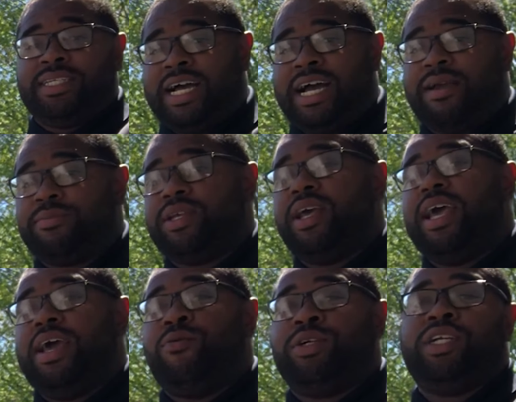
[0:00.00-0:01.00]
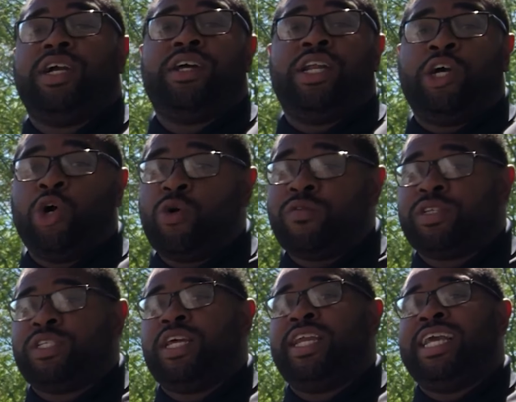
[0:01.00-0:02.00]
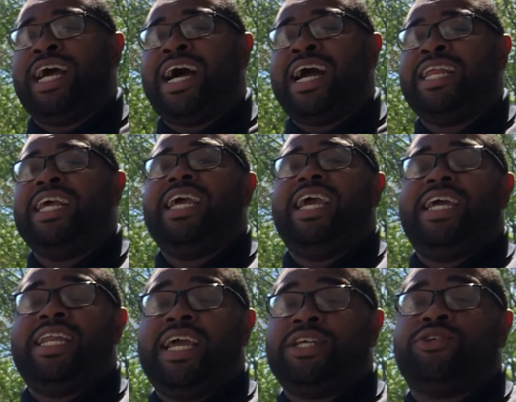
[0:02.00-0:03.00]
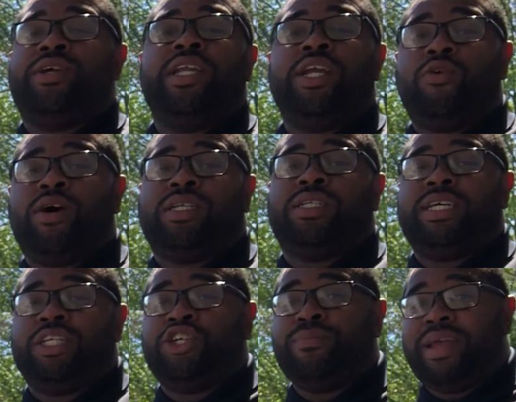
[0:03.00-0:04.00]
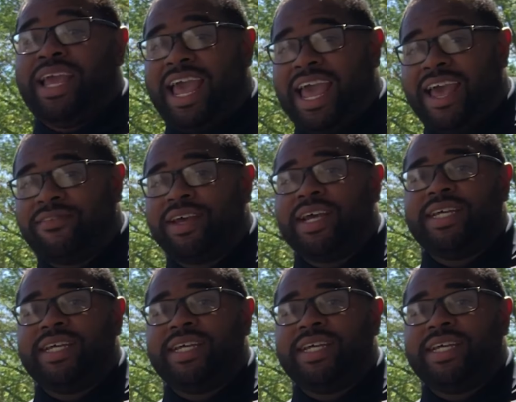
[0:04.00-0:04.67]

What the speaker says: times in which they're going to go over the study guide and answer any questions that you may have